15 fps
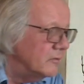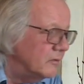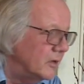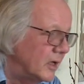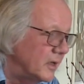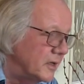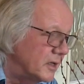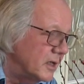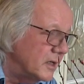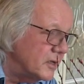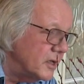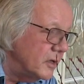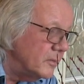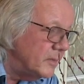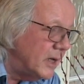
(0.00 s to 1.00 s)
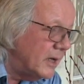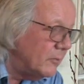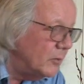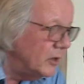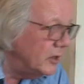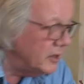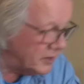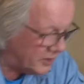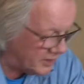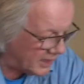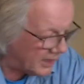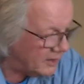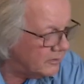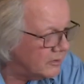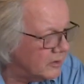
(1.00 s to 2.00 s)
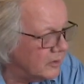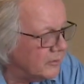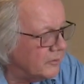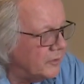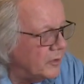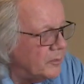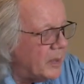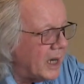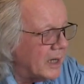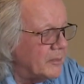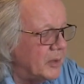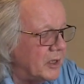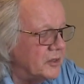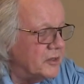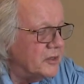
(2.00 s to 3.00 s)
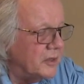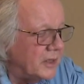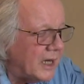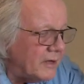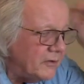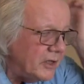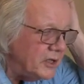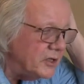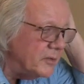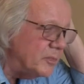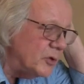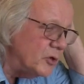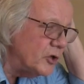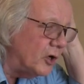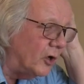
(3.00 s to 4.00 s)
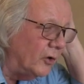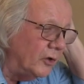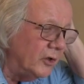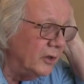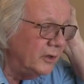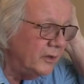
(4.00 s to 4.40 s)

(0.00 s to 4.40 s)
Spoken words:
Right, so let's hope that works now. Got a few back buds that now need to push on,